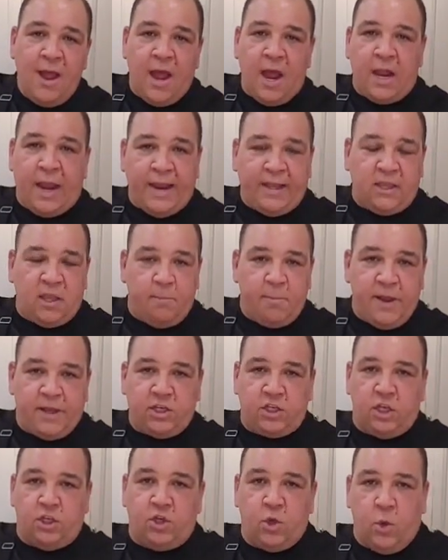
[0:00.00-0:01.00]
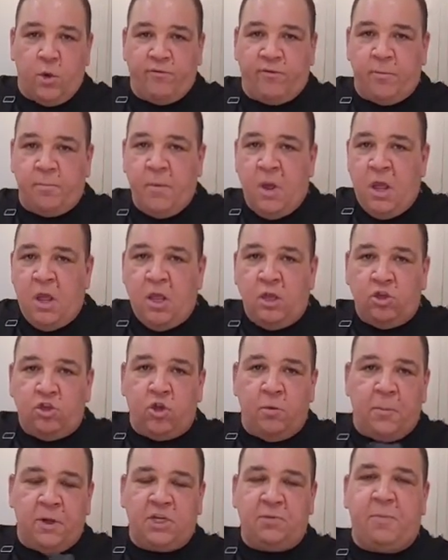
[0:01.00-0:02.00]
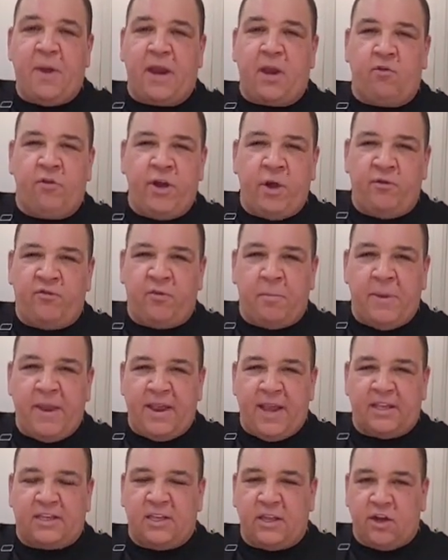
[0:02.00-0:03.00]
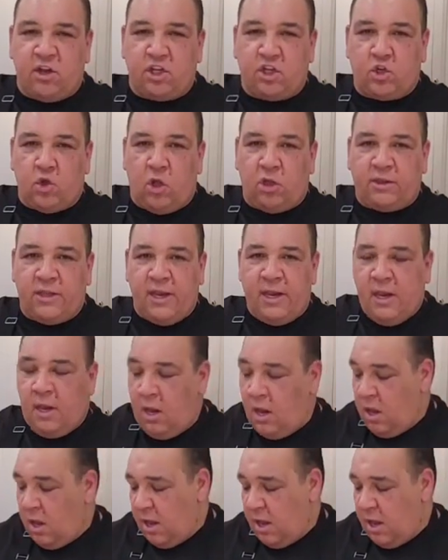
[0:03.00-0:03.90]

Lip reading: I like to mix the two of them. Too much Pecorino for me gets a little salty,